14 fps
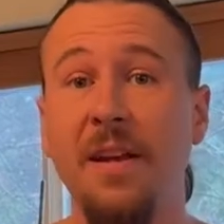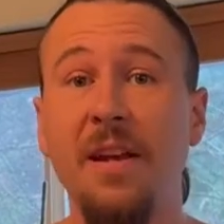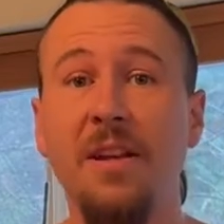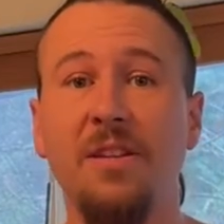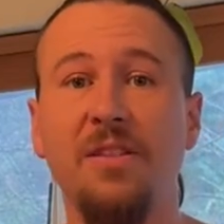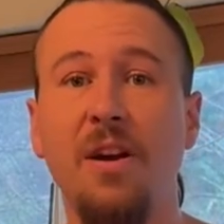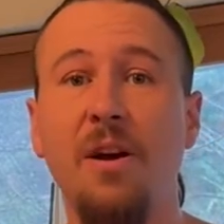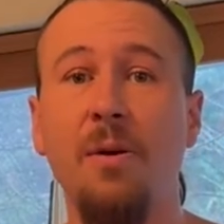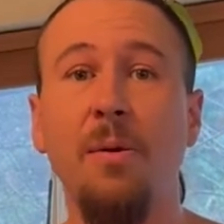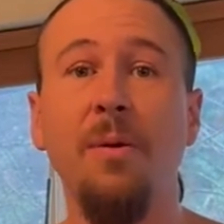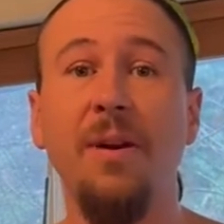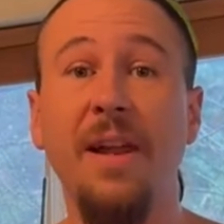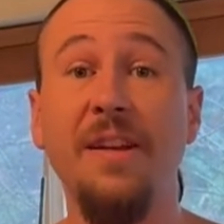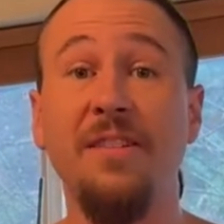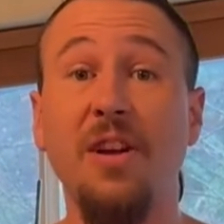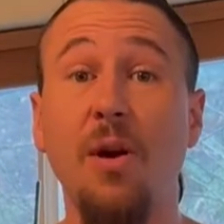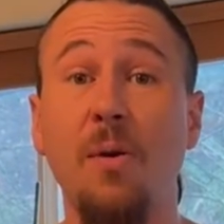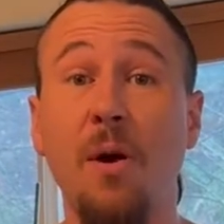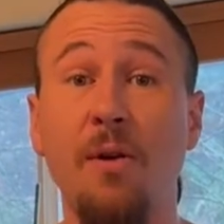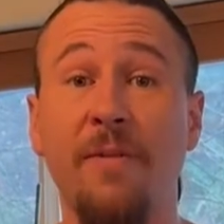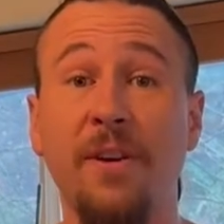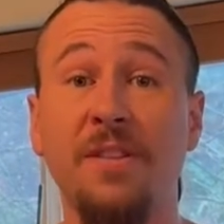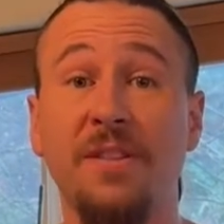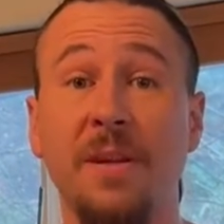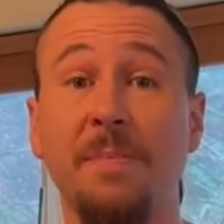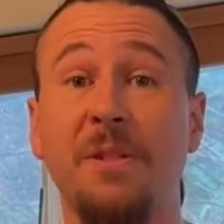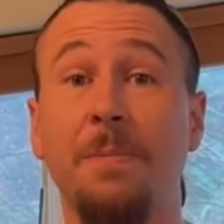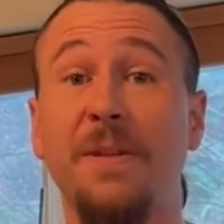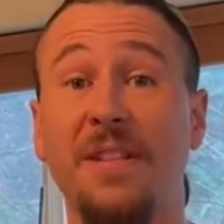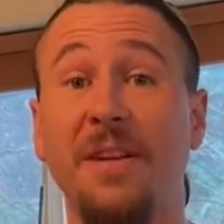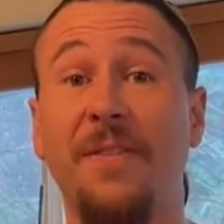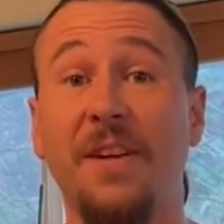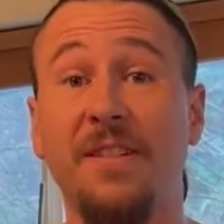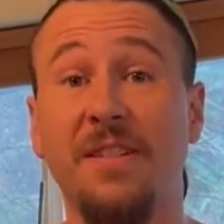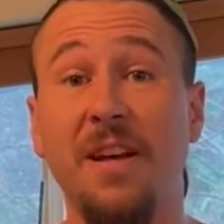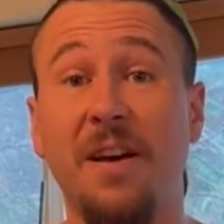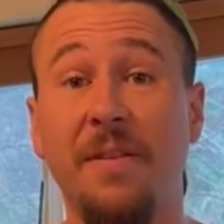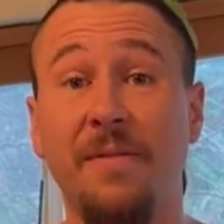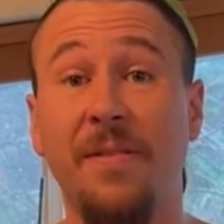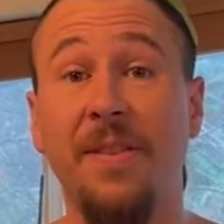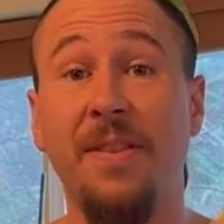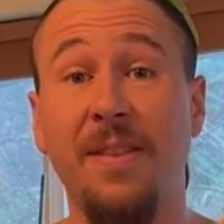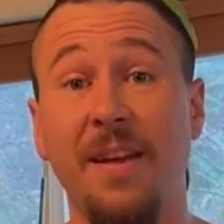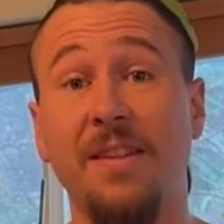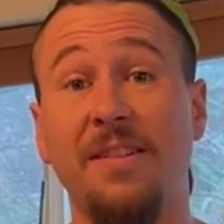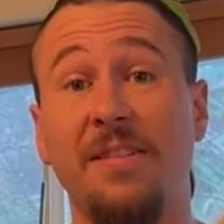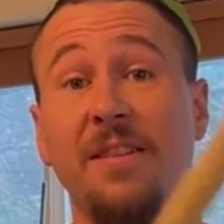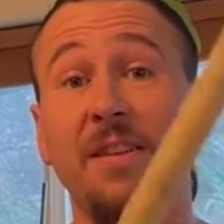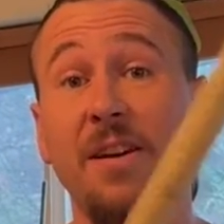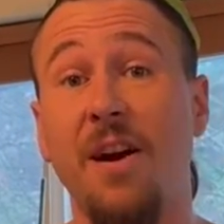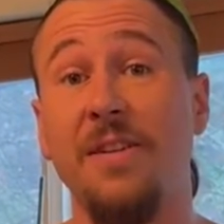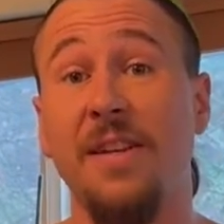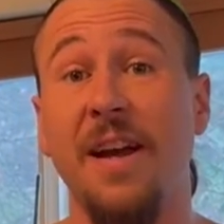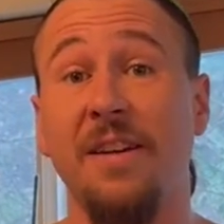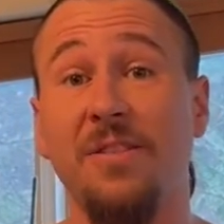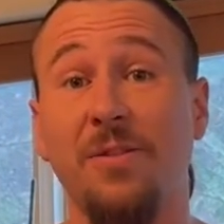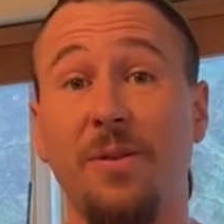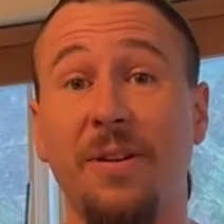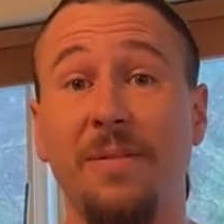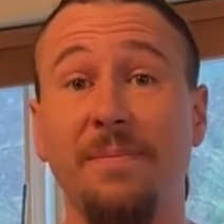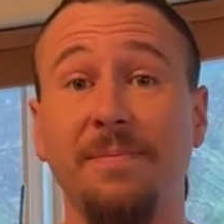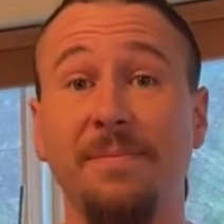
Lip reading: So let's go over some specifics of this contact sword.